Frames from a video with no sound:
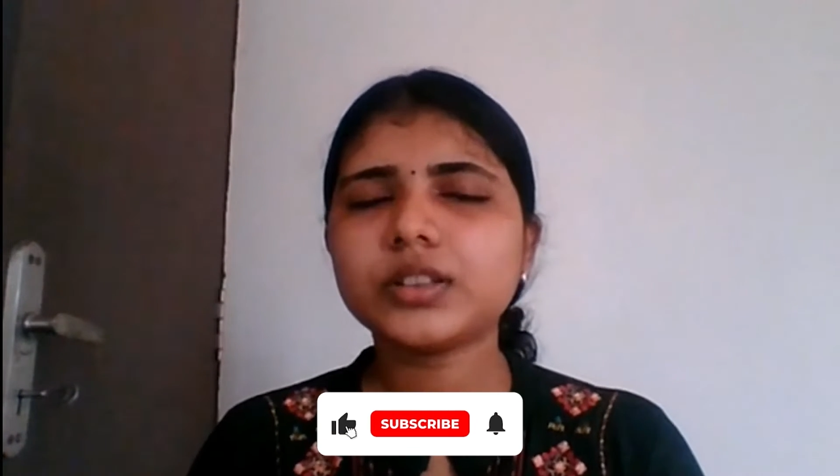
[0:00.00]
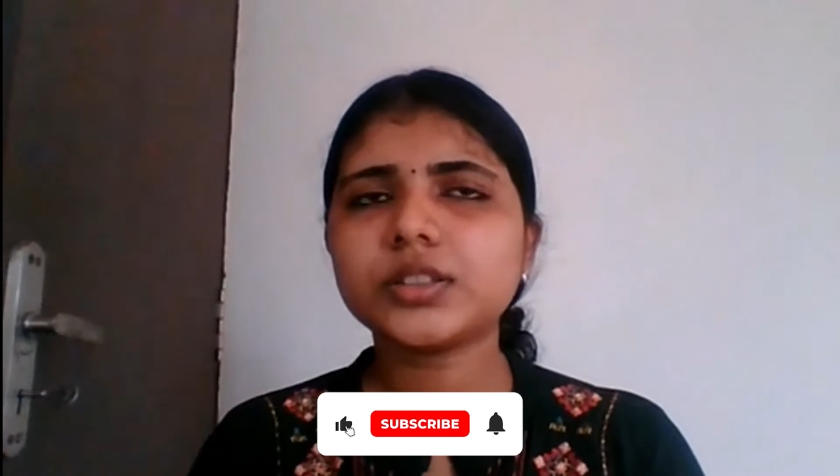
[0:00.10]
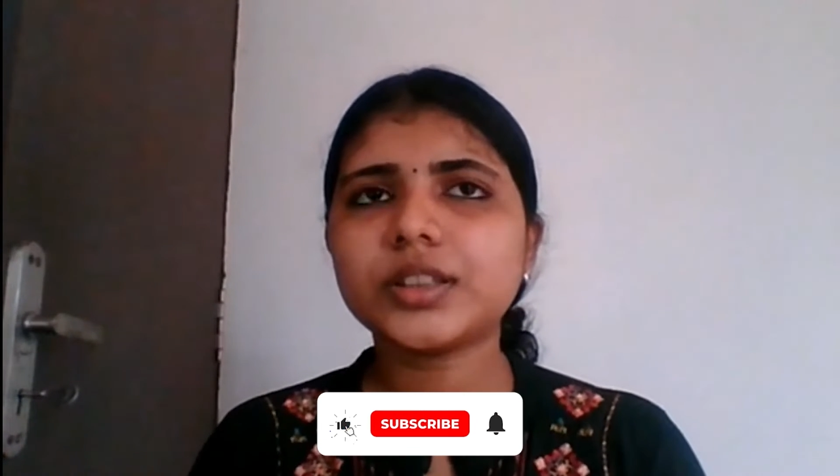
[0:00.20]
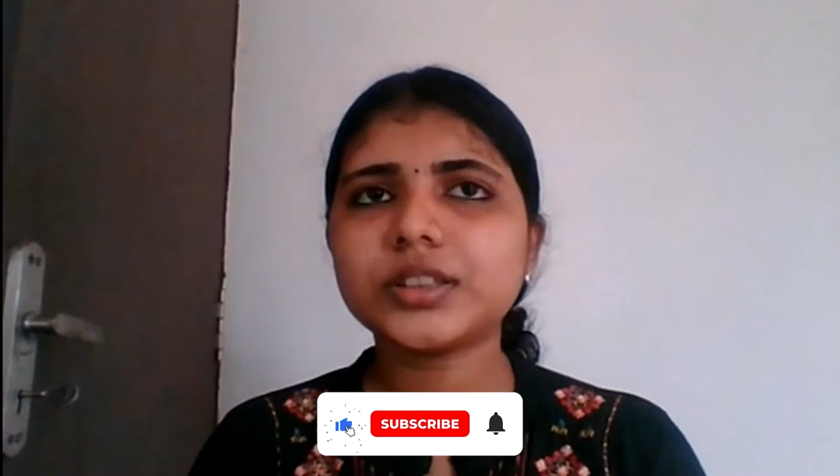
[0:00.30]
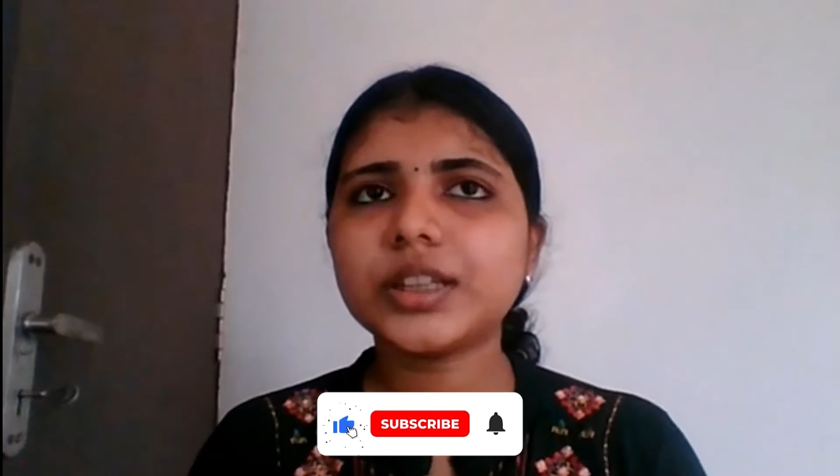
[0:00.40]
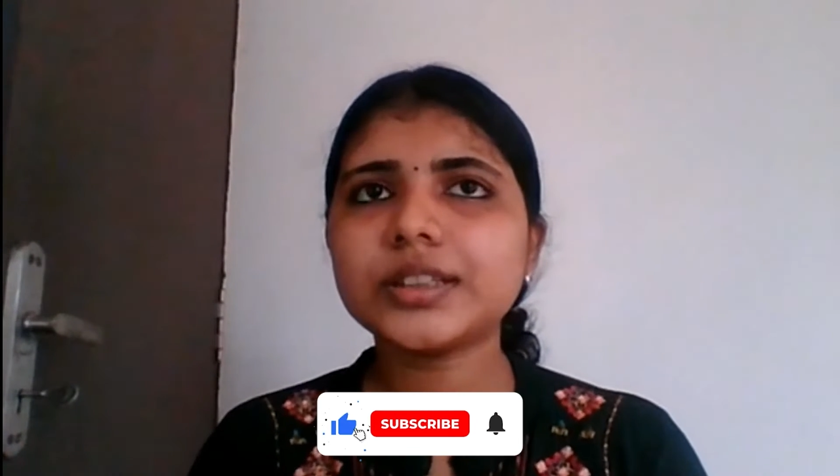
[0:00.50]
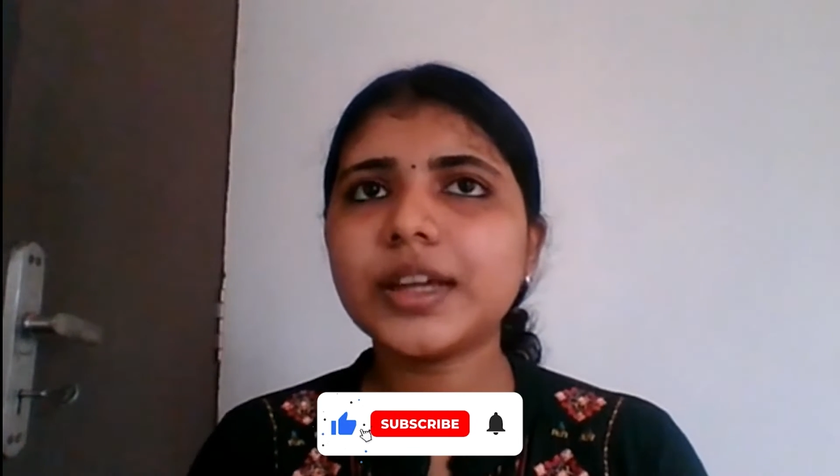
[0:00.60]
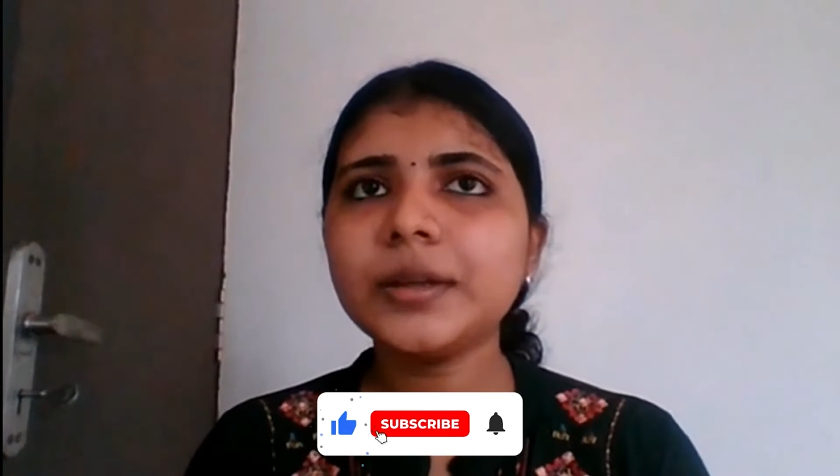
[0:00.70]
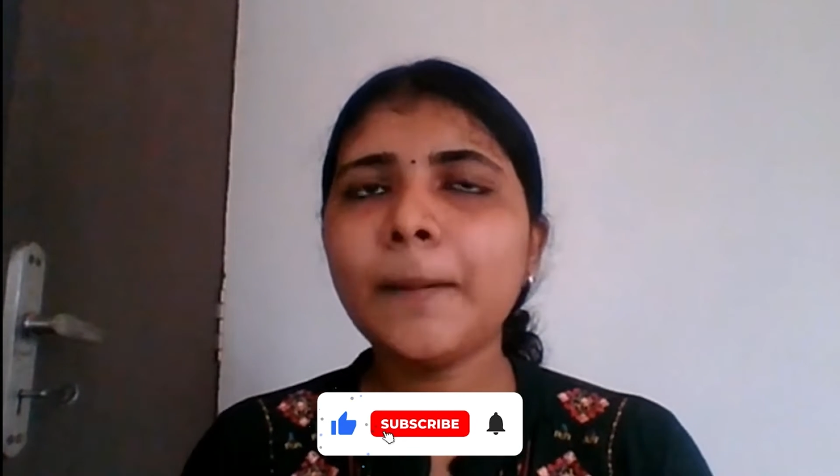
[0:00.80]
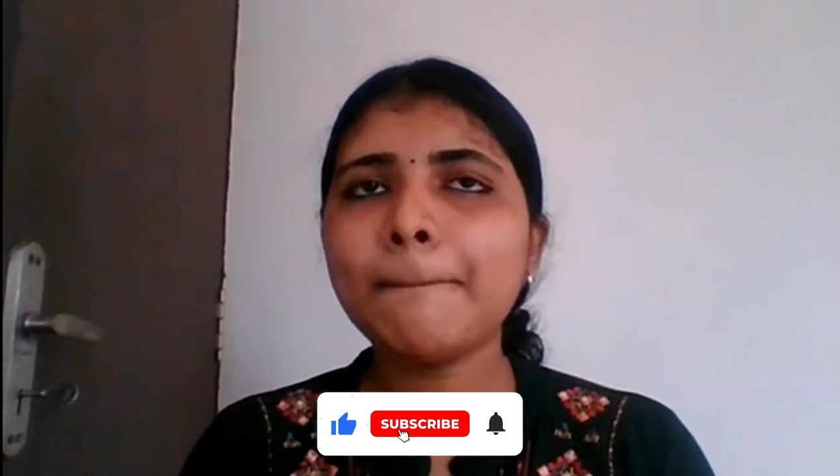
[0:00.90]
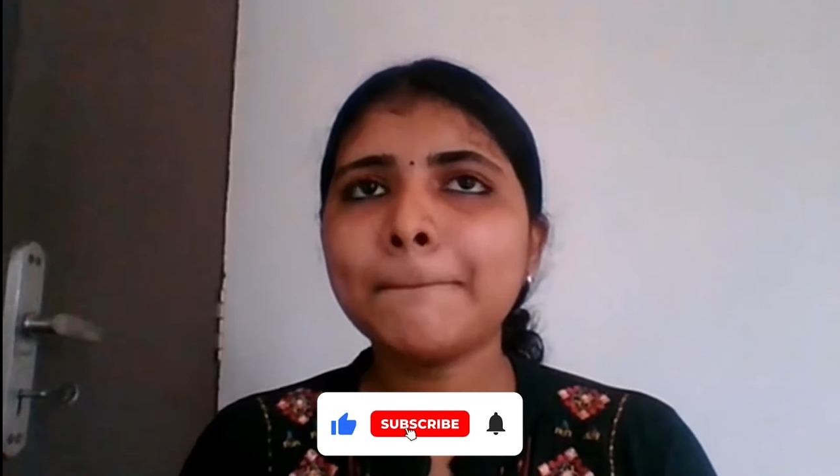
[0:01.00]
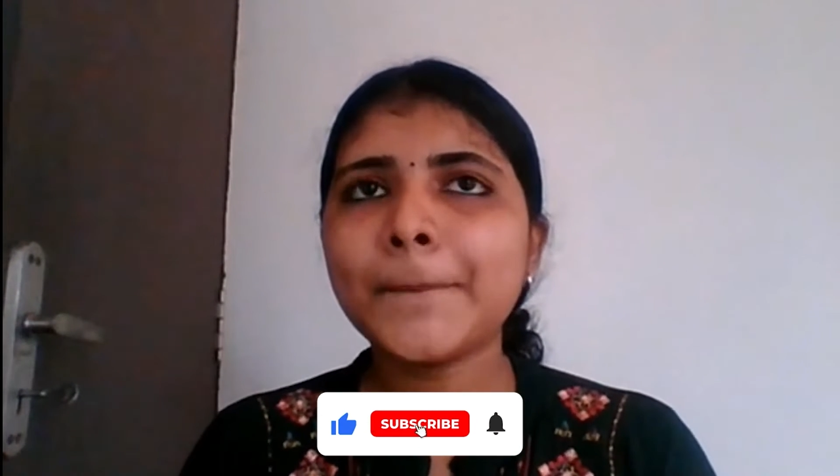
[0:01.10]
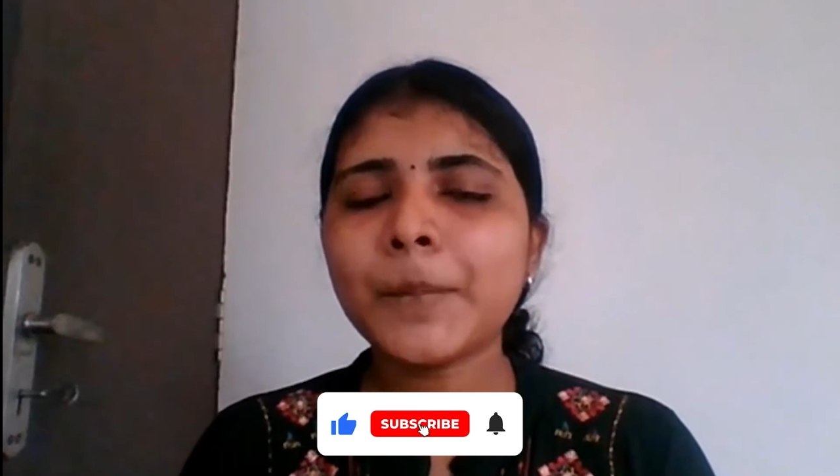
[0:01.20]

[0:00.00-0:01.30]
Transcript: other than that,